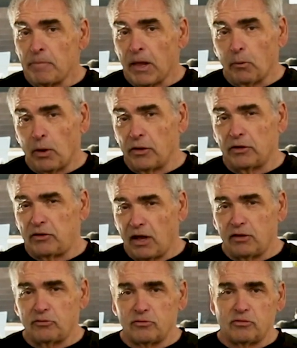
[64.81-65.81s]
And while the
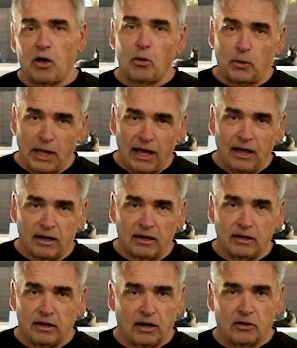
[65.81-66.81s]
taste is okay,
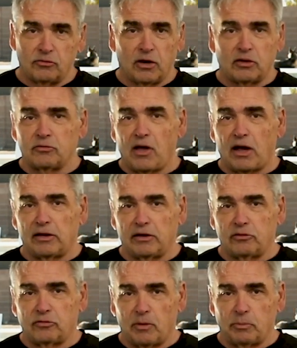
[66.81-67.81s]
it isn't
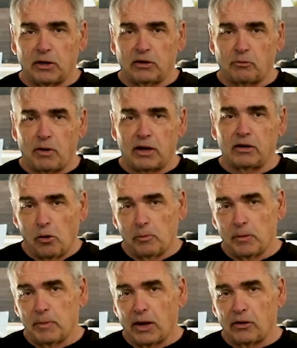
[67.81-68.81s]
exactly something to write home
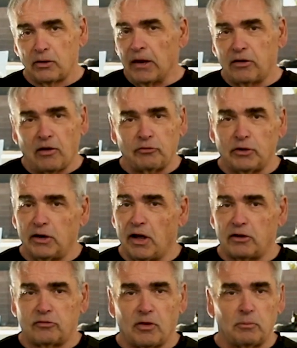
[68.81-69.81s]
about, and definitely
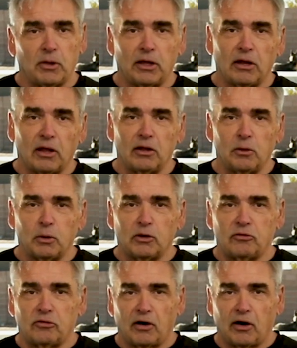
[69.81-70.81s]
not something that you would
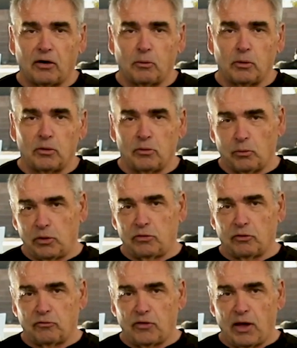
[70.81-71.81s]
share with
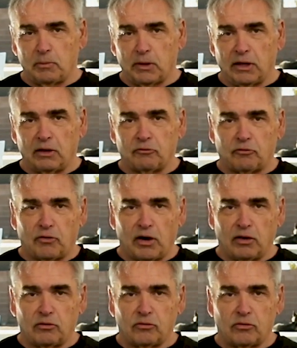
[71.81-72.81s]
your family and
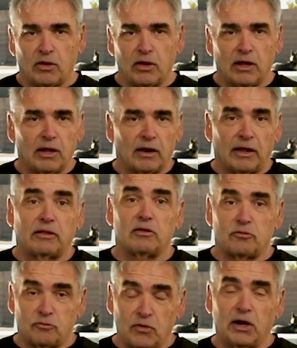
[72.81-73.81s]
friends like
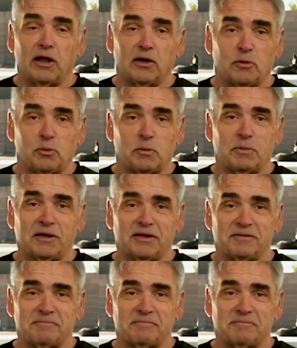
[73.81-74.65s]
this video will be.